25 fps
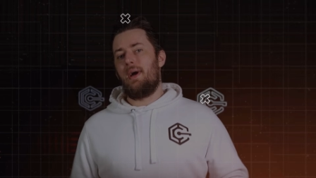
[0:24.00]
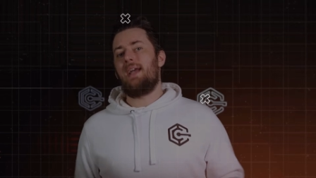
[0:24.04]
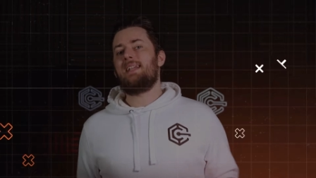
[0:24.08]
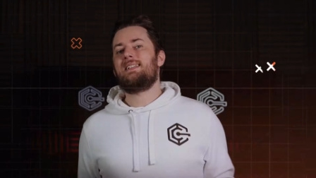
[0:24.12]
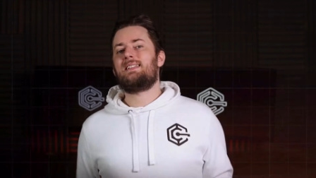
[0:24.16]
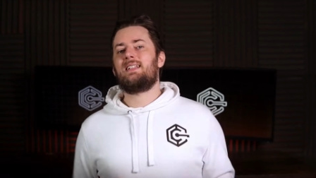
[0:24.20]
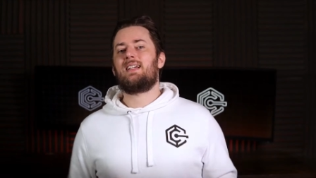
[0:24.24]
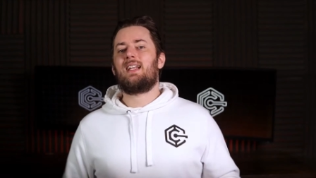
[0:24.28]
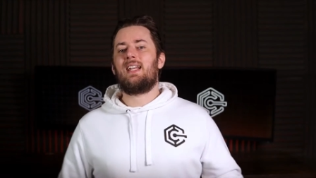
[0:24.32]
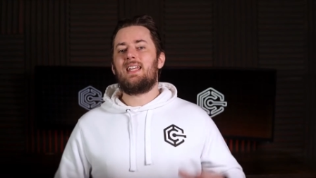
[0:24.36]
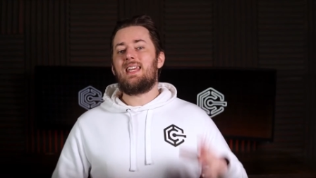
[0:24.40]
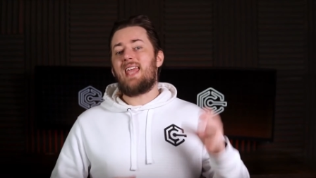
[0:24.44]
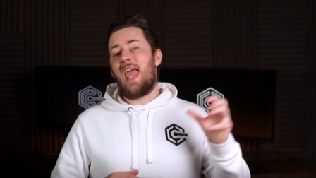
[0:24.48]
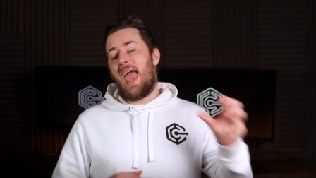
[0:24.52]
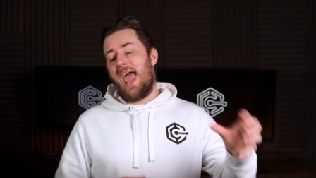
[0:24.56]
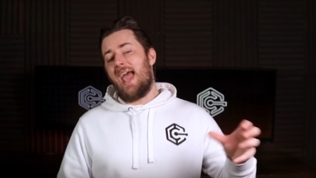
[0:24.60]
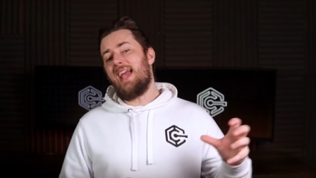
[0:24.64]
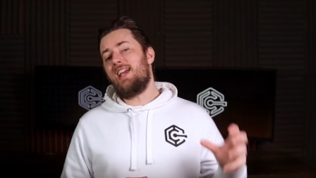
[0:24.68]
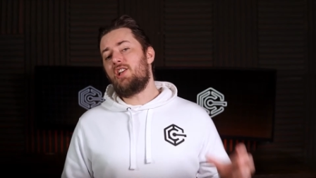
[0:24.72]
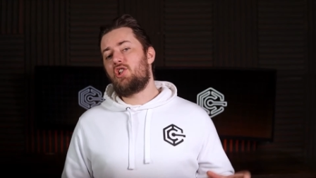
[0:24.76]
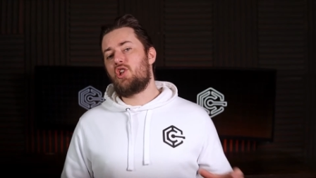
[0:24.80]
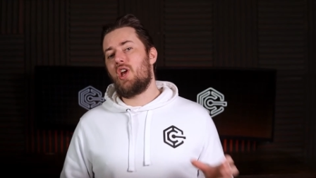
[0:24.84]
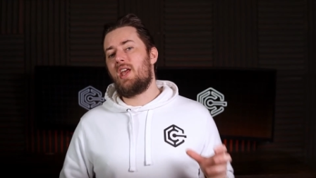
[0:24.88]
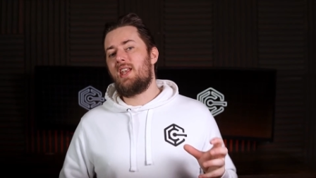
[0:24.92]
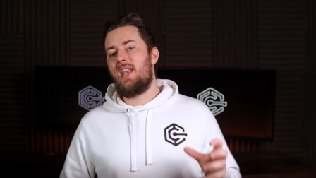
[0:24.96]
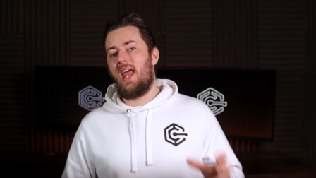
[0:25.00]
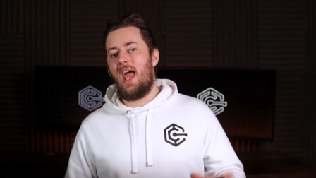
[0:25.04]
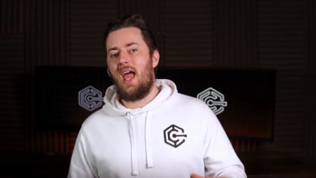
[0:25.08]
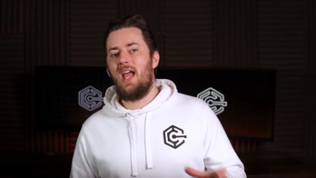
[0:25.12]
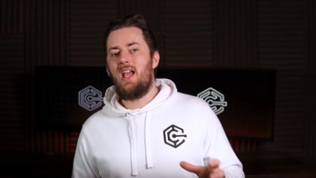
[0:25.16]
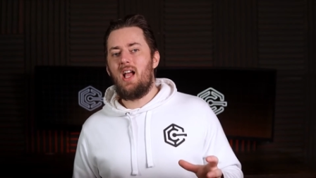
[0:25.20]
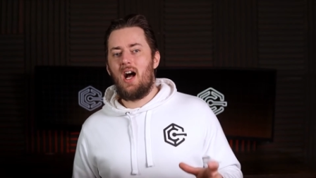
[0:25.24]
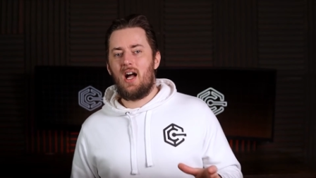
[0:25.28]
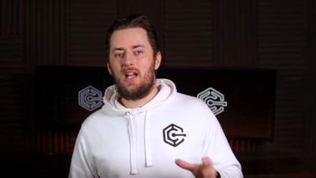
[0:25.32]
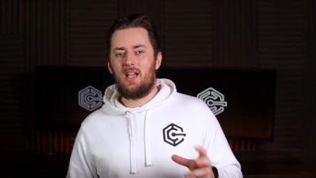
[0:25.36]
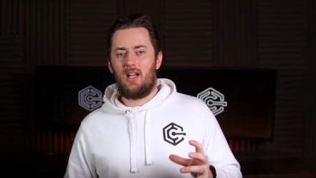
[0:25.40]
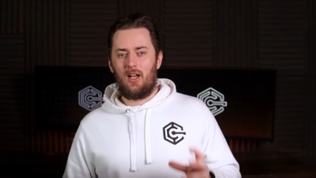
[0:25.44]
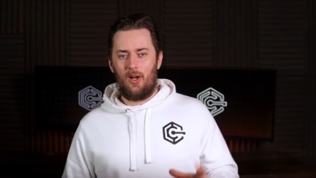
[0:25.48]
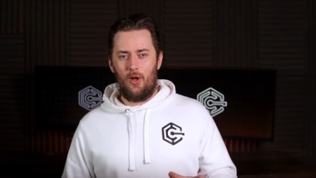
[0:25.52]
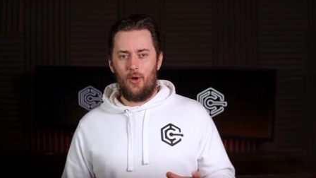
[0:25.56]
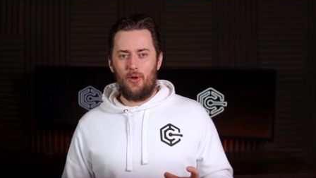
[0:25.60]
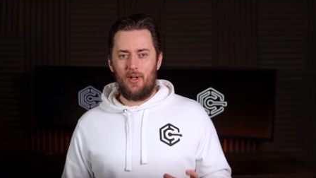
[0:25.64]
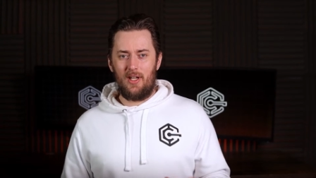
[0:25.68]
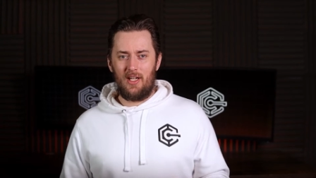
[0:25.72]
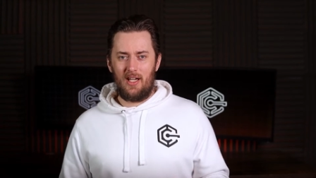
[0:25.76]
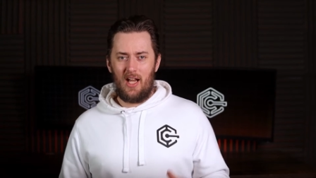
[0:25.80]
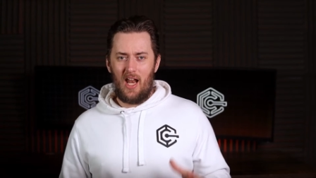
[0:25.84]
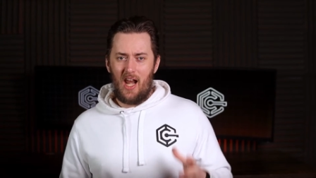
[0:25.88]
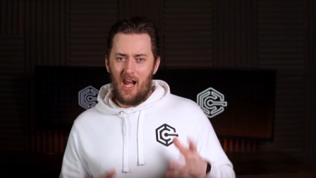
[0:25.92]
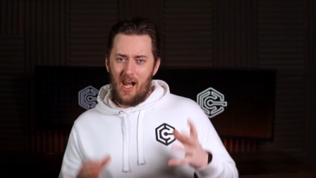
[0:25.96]
Basically, HeyGen A I
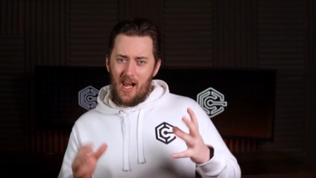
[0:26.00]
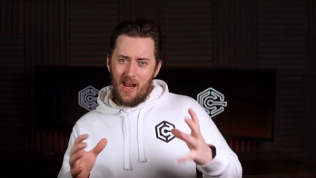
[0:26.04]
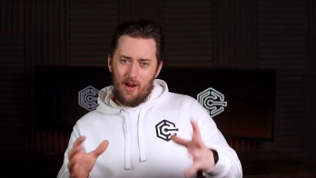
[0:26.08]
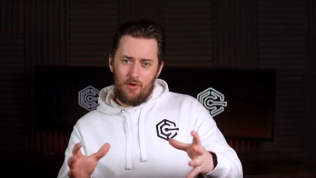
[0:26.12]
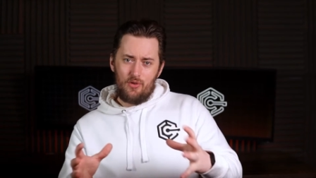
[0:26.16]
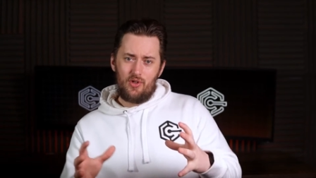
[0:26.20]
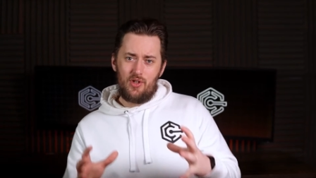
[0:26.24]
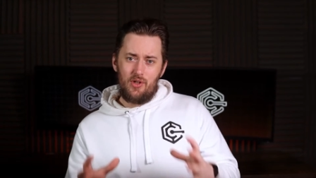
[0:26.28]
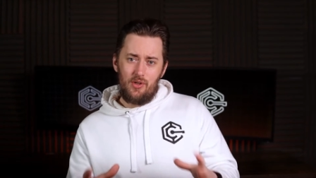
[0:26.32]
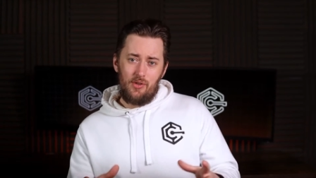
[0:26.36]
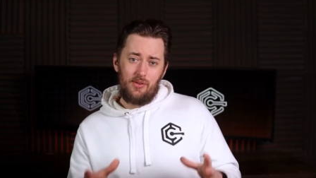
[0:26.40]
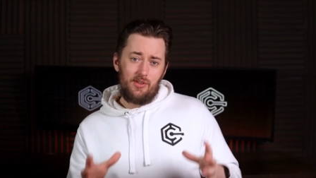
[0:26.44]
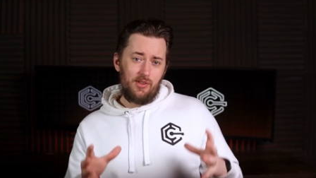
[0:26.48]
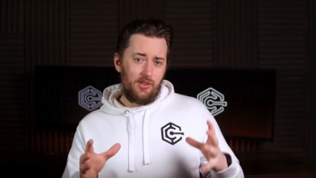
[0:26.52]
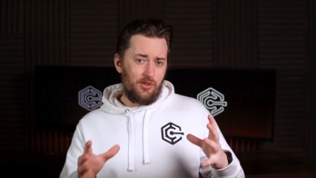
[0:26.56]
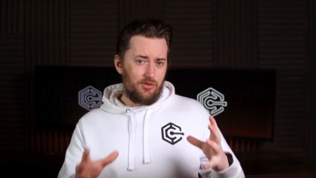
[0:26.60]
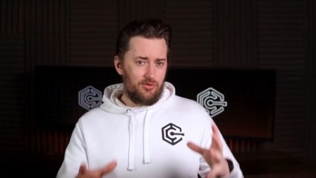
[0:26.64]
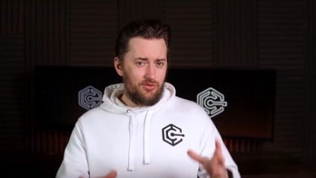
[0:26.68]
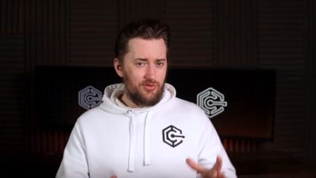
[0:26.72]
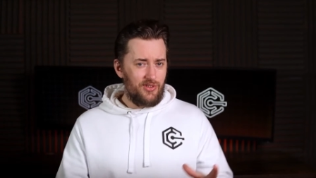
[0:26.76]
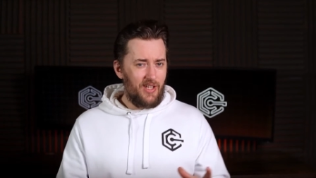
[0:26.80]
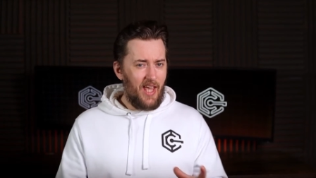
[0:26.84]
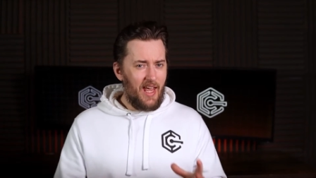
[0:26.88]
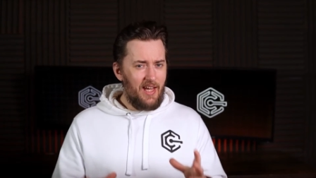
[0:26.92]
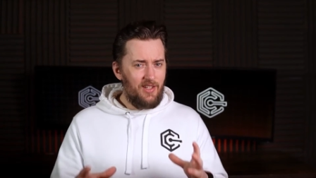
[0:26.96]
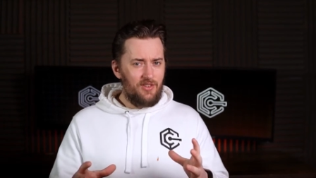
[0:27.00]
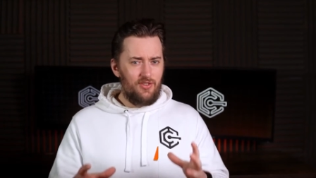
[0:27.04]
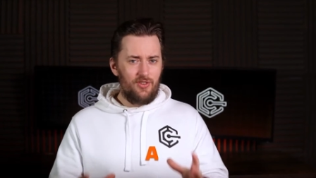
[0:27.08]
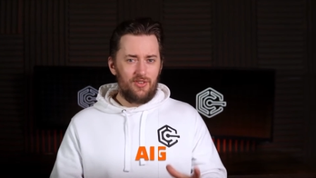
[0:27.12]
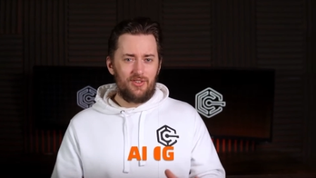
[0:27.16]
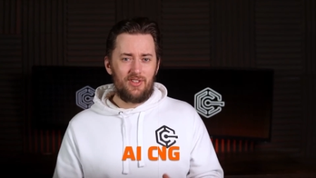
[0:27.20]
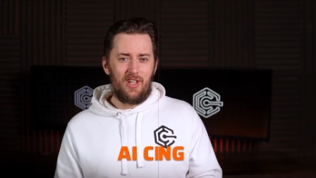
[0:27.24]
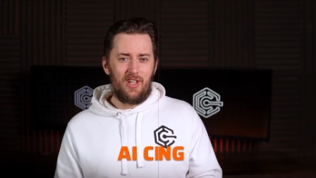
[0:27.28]
cloning allows you to create